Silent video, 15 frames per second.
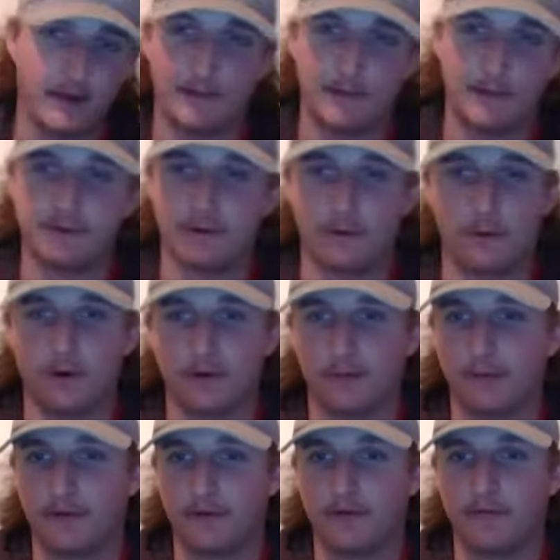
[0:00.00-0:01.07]
them score
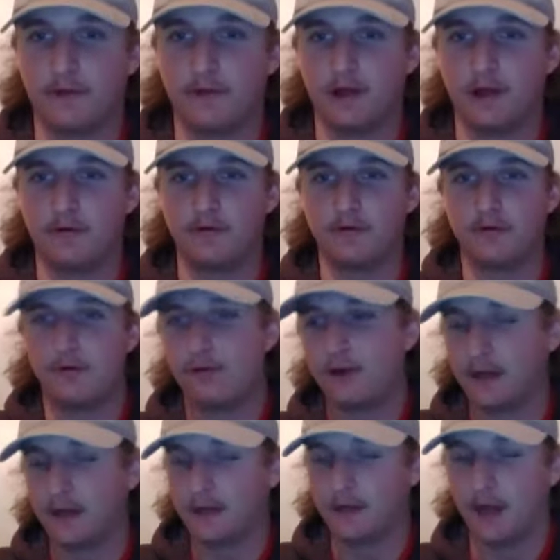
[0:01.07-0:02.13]
with under 2
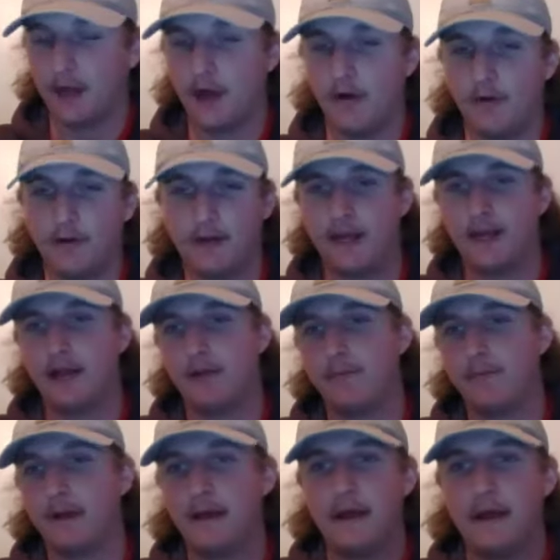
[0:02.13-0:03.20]
to go, and they end up
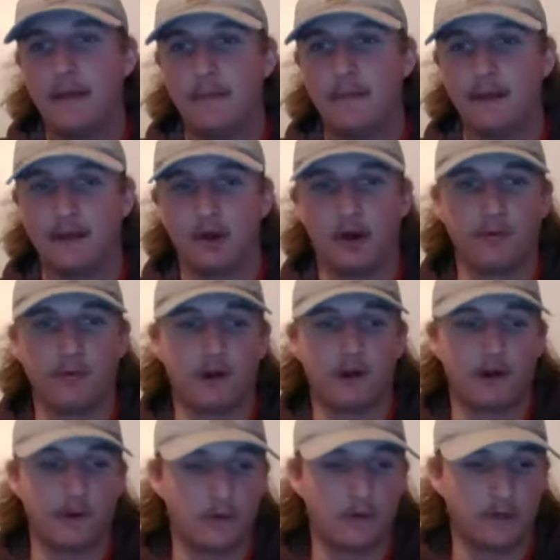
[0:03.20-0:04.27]
beating Auburn
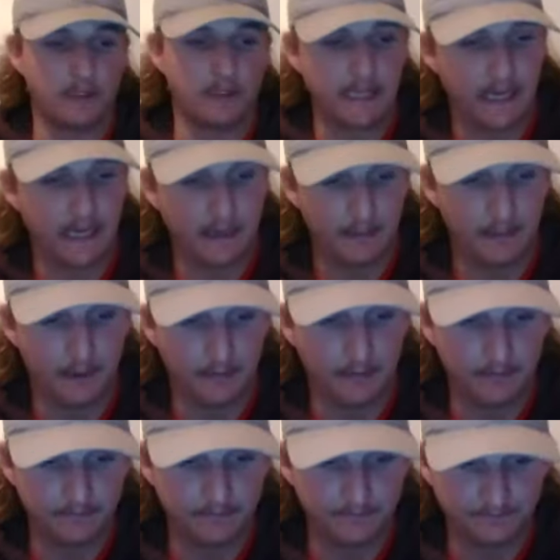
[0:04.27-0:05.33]
31-10. But
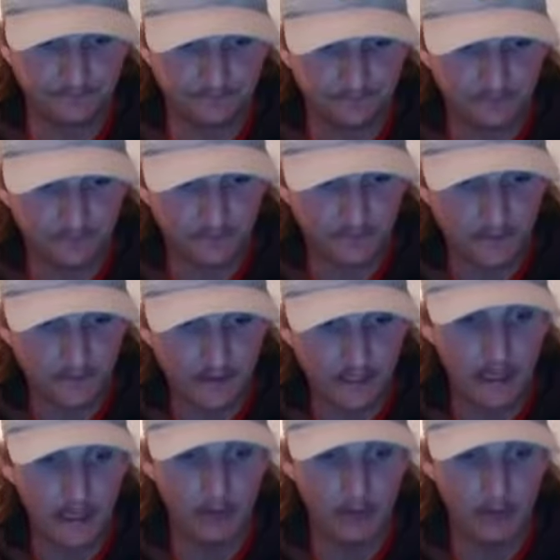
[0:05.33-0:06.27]
it